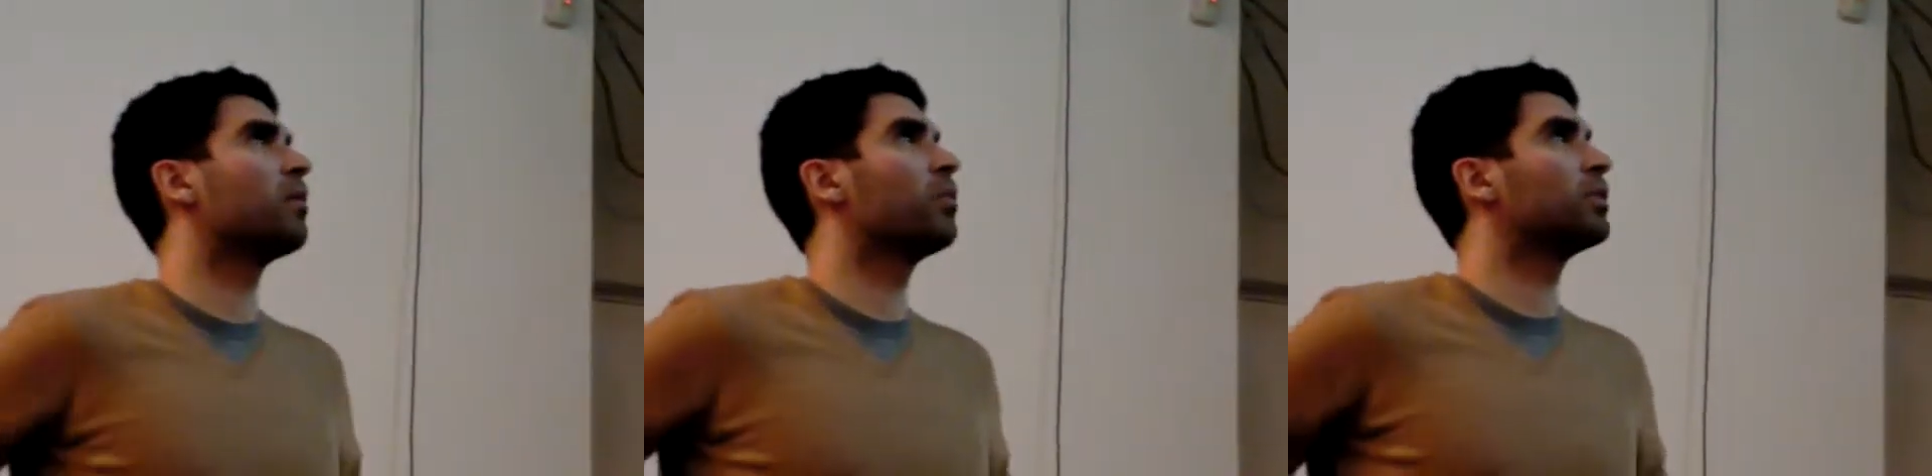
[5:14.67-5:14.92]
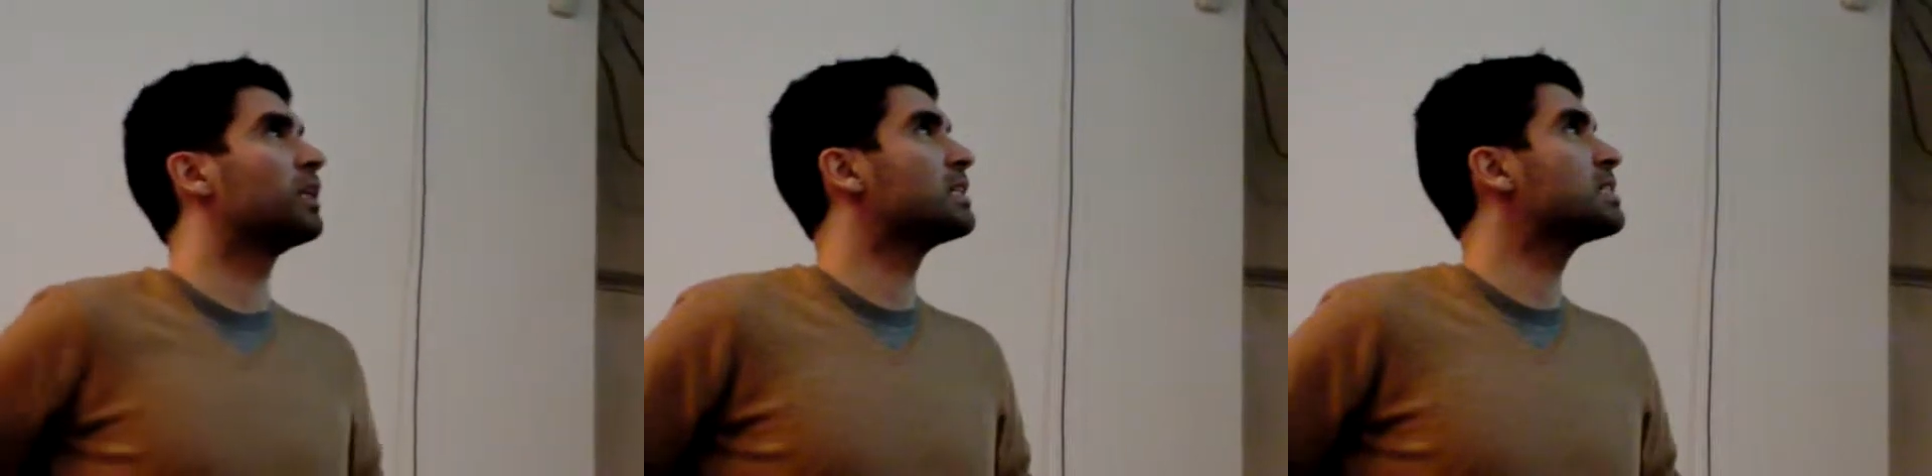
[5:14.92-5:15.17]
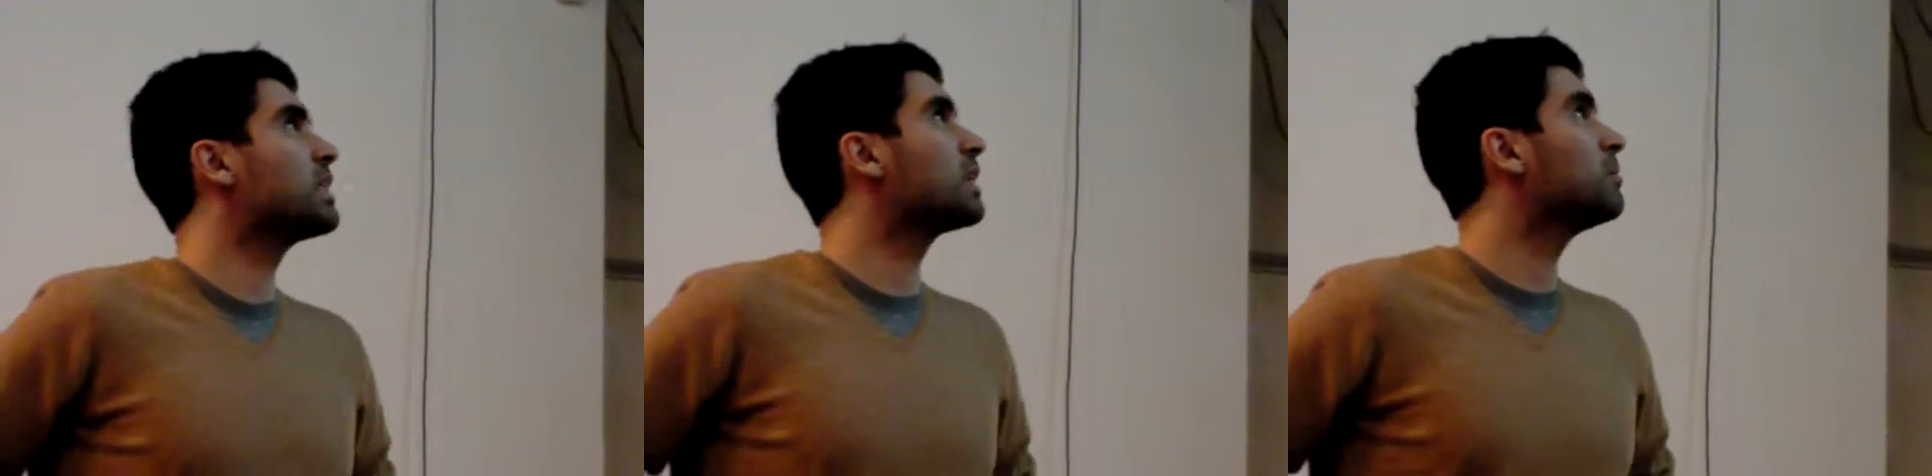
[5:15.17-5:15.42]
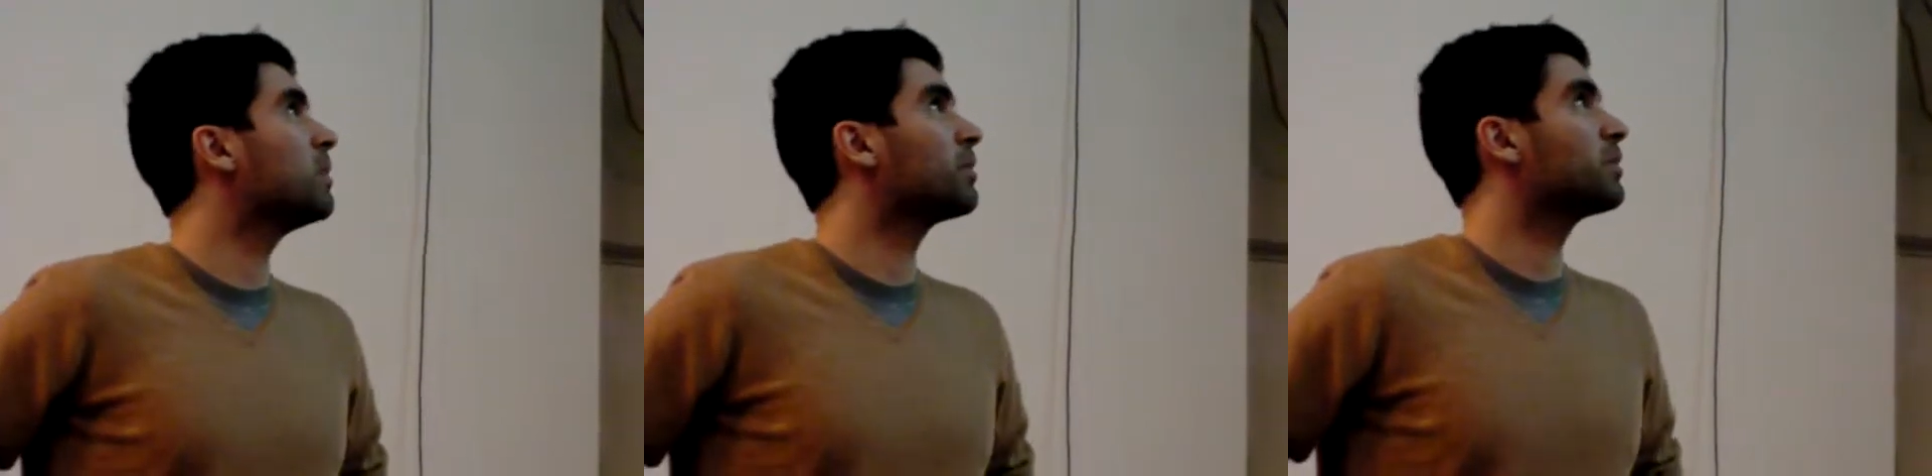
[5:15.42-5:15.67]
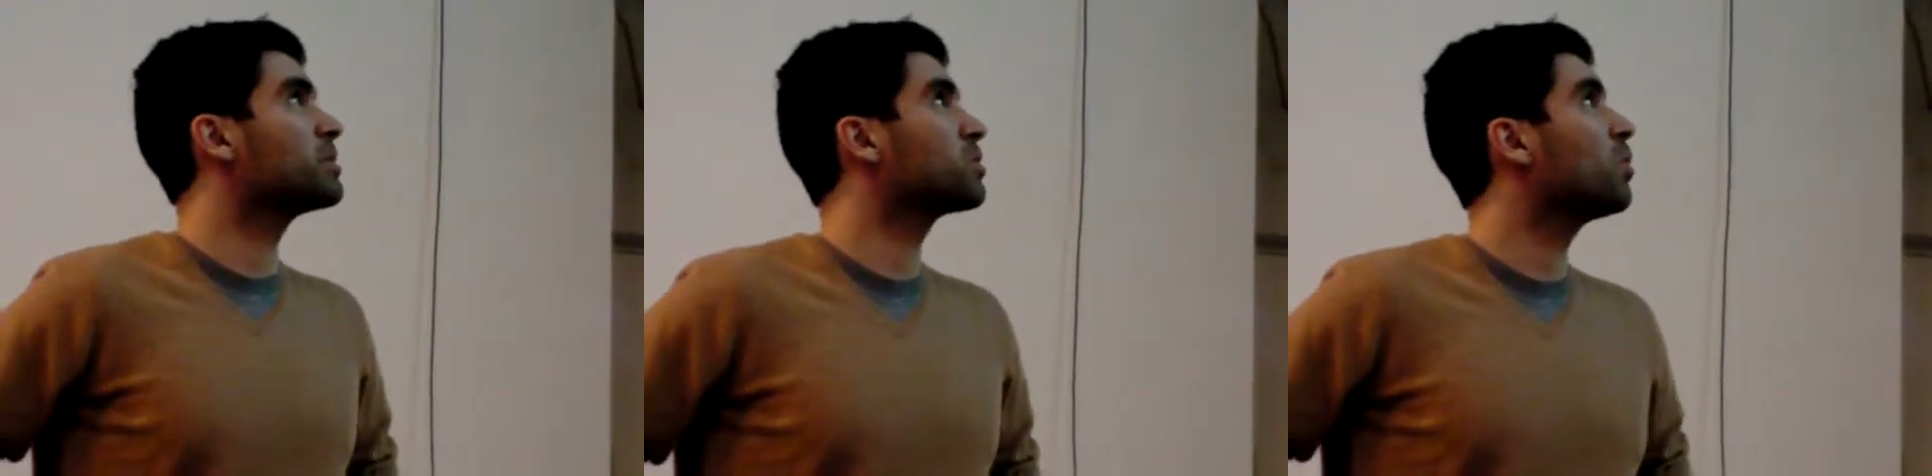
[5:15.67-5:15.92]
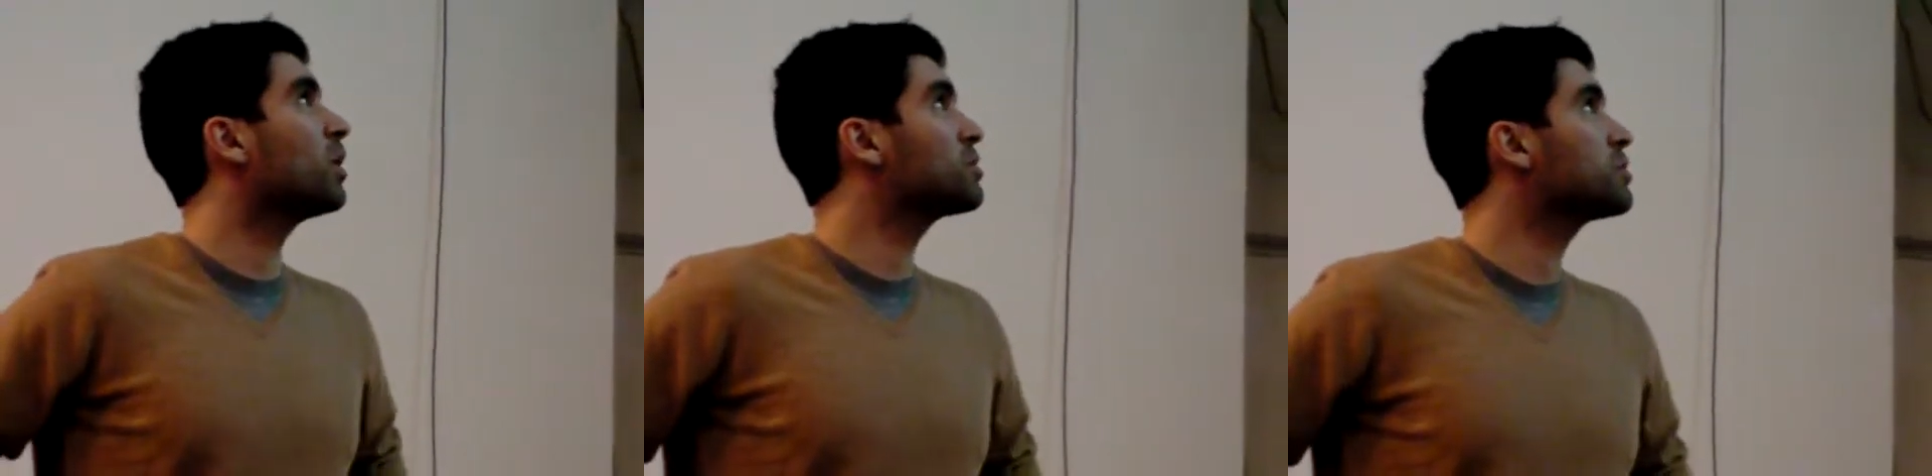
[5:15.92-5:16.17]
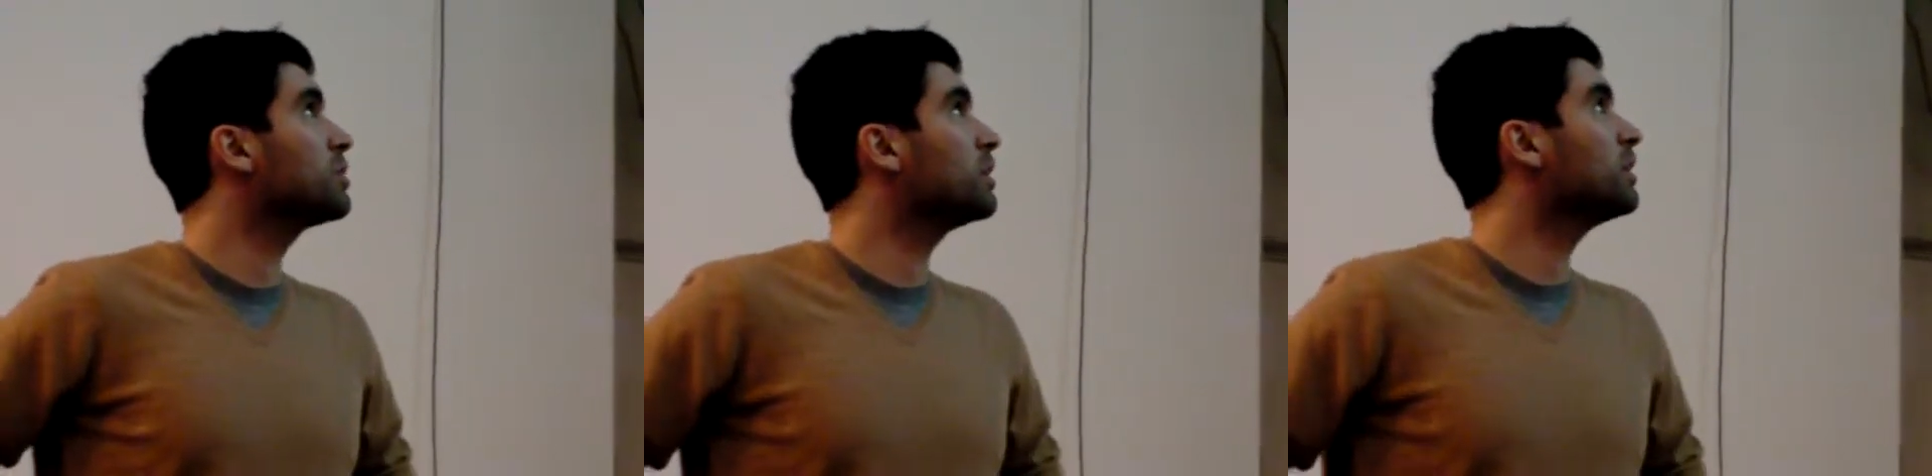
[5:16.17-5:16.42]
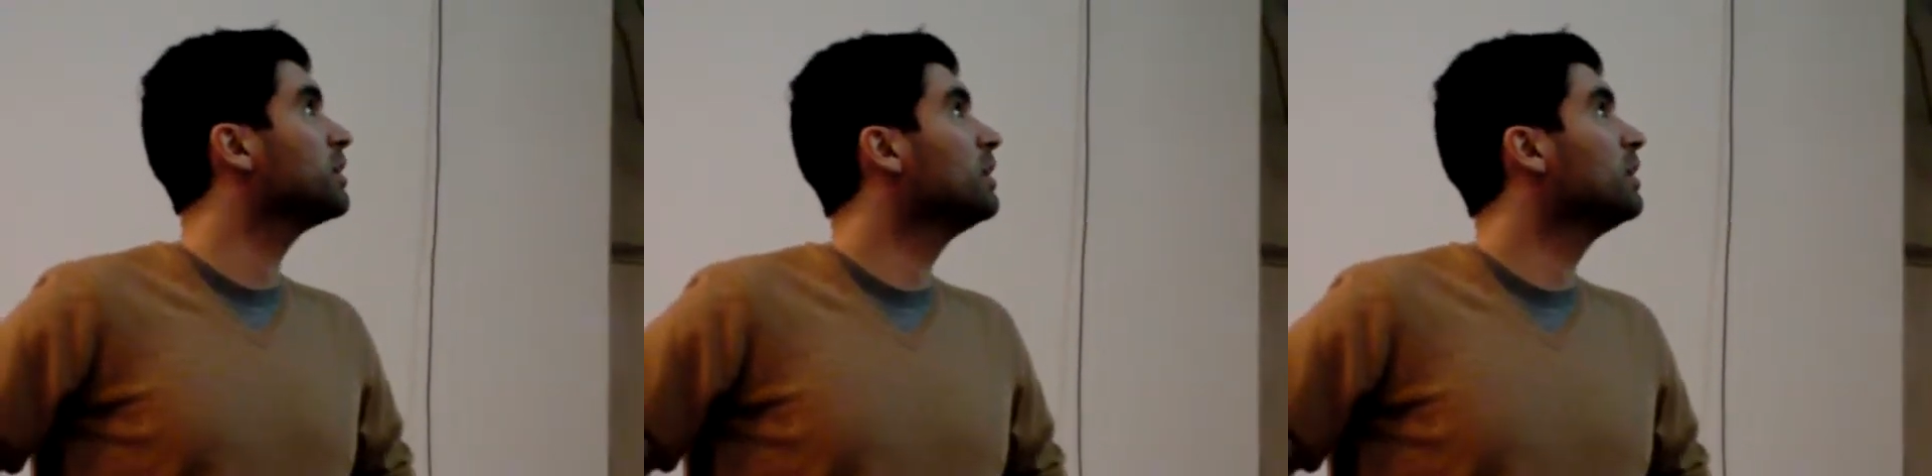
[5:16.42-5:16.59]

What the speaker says: what they said about this question.